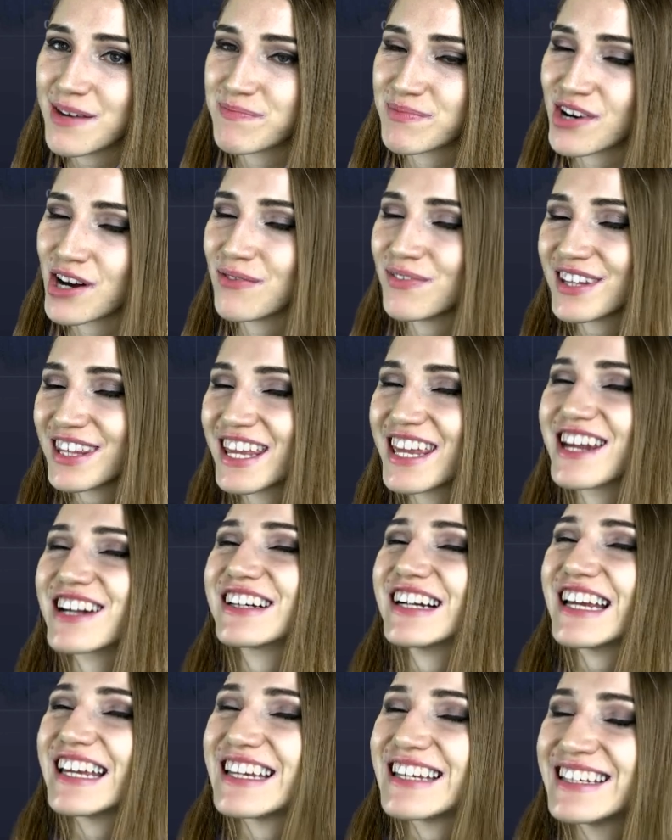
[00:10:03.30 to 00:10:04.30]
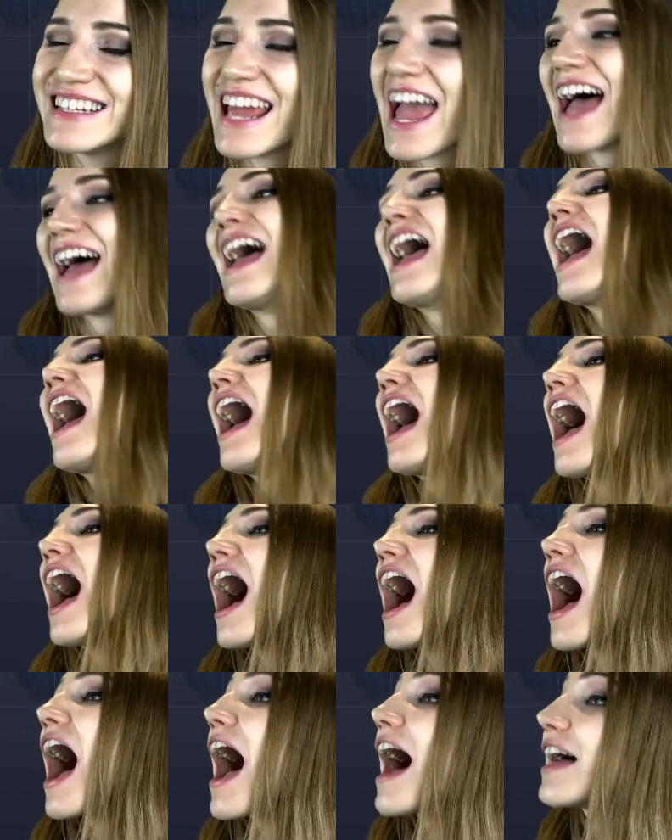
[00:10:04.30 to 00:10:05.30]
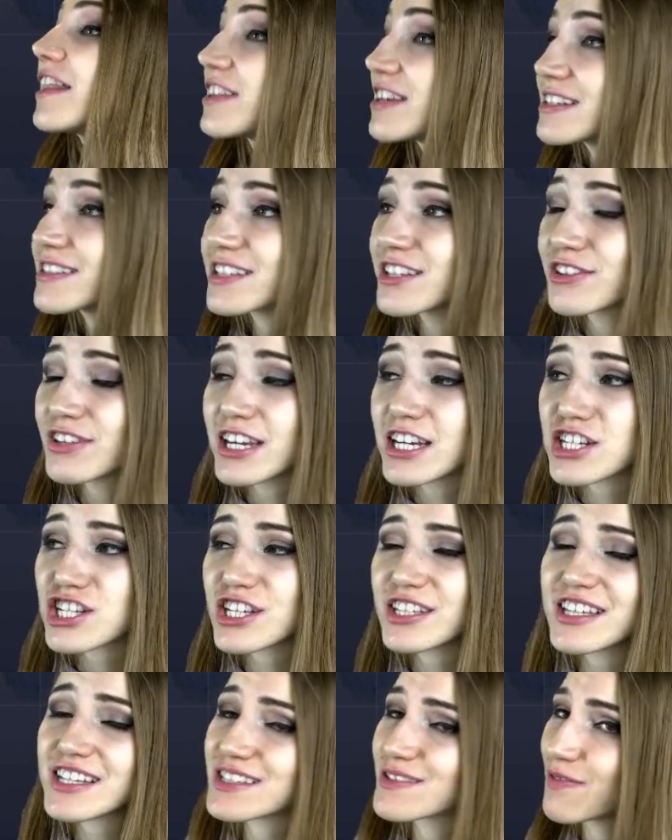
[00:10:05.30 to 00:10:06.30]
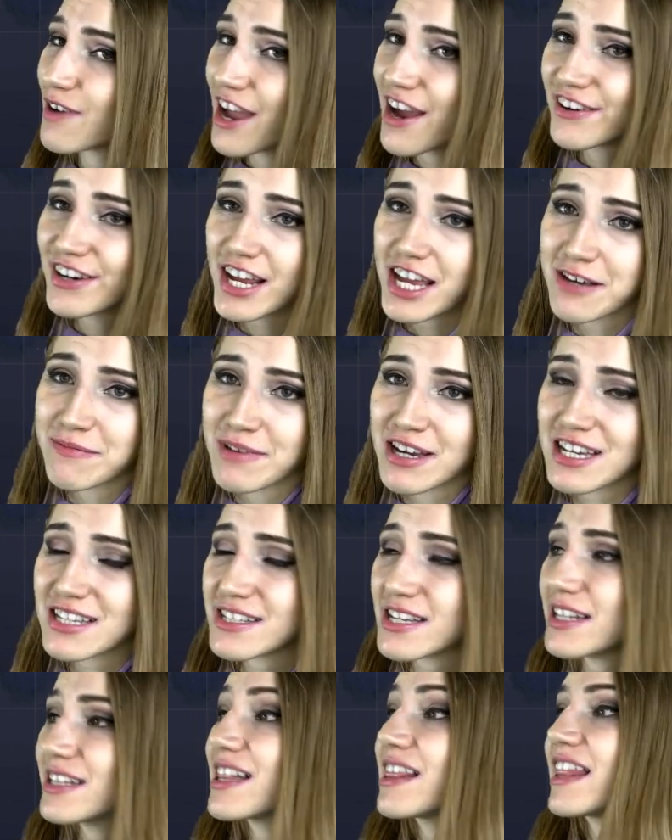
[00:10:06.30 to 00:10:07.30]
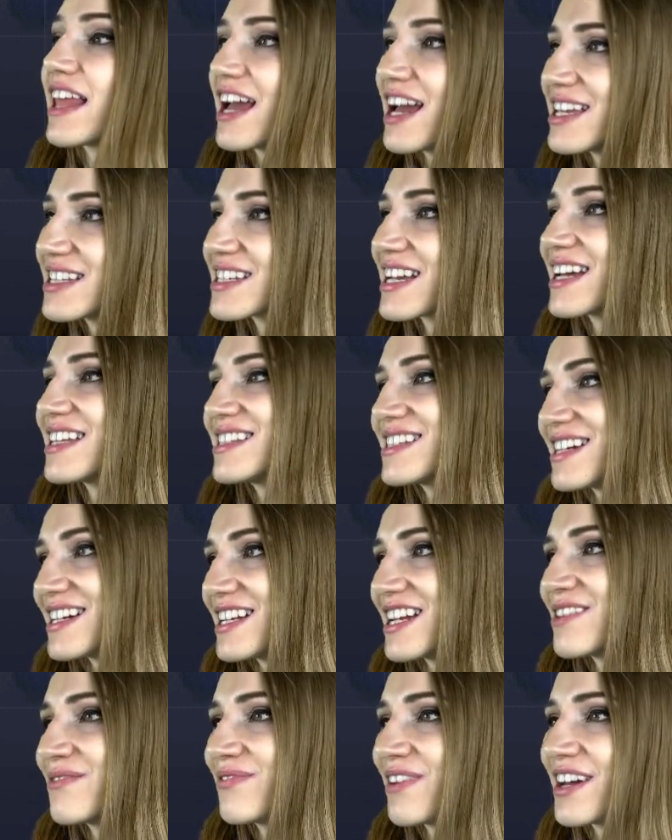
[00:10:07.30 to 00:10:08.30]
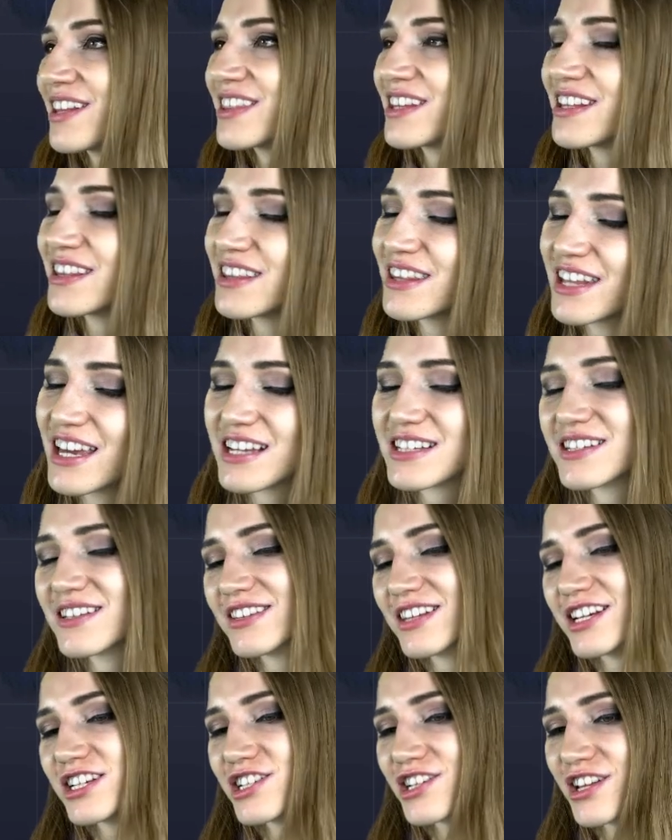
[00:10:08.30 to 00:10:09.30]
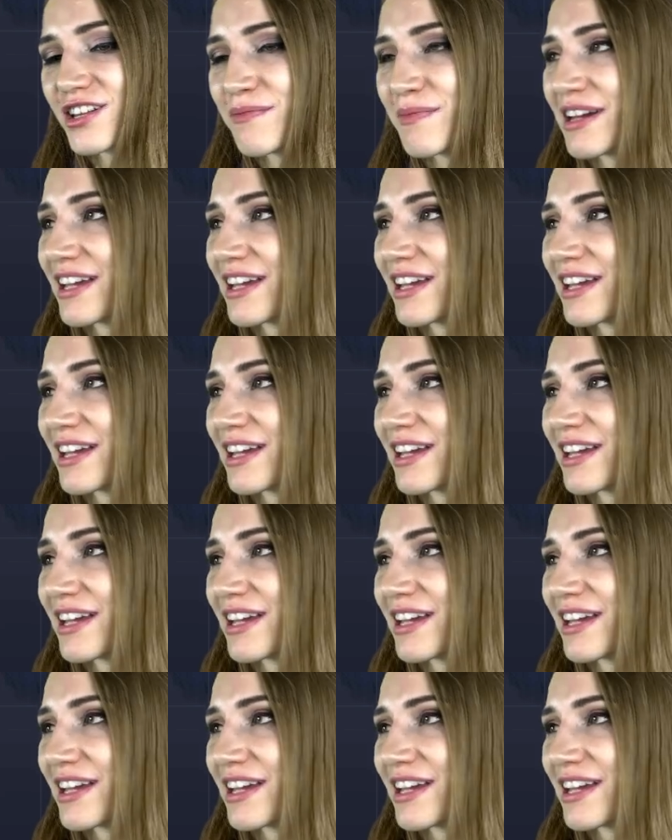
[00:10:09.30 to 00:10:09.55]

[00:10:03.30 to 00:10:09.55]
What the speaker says: the profit here. Yeah, this situation is very amazing. Let's continue and find the next situation in the